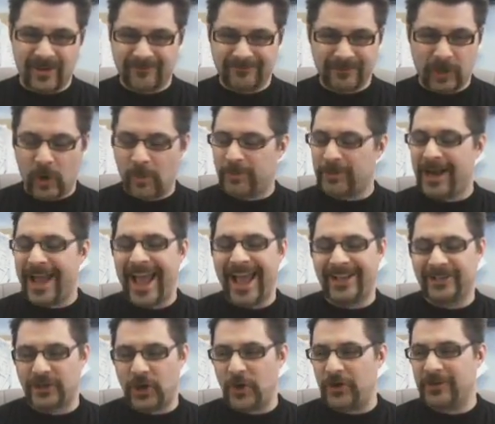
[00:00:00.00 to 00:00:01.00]
Oprah
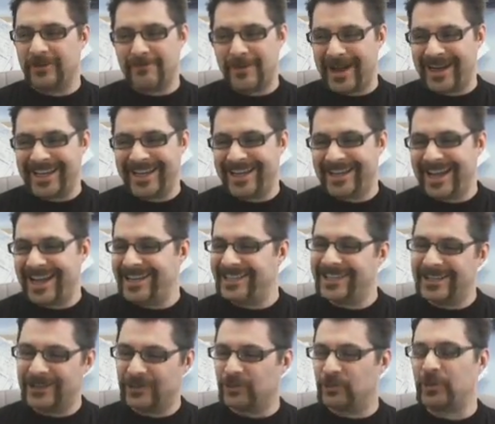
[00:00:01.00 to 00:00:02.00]
has all the money, and I
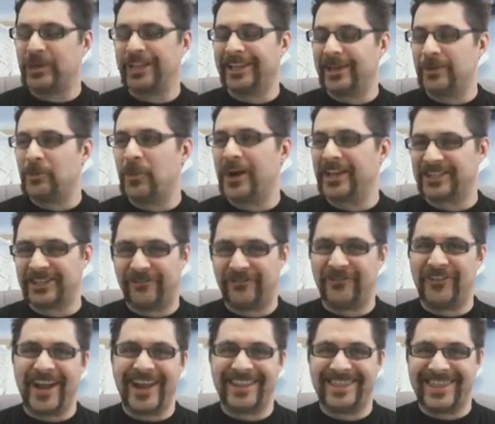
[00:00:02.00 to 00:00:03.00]
didn't really want to
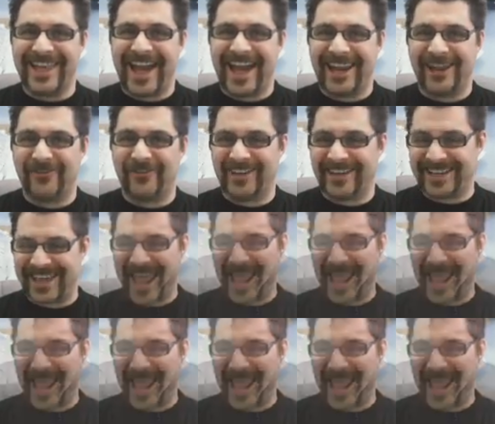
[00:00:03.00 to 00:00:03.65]
fight that if it